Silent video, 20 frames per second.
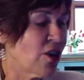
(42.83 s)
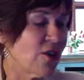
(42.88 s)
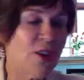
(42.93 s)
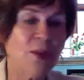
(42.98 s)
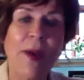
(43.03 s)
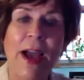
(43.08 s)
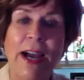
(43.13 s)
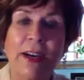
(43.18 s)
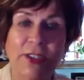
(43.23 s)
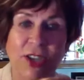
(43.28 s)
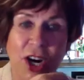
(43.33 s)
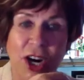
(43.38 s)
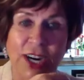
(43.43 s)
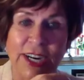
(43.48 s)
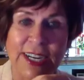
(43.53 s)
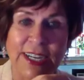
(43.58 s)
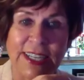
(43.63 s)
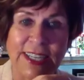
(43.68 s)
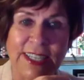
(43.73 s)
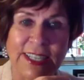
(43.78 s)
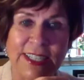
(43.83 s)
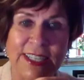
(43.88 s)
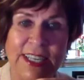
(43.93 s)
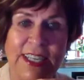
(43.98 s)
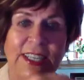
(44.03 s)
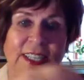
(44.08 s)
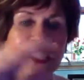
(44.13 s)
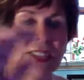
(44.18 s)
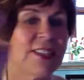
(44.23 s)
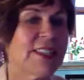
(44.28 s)
them how dark it is.
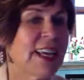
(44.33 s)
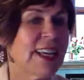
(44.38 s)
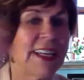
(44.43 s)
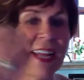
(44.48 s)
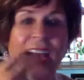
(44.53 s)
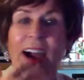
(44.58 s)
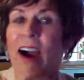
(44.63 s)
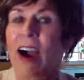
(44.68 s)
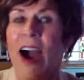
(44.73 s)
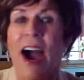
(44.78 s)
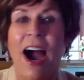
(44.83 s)
You say, now,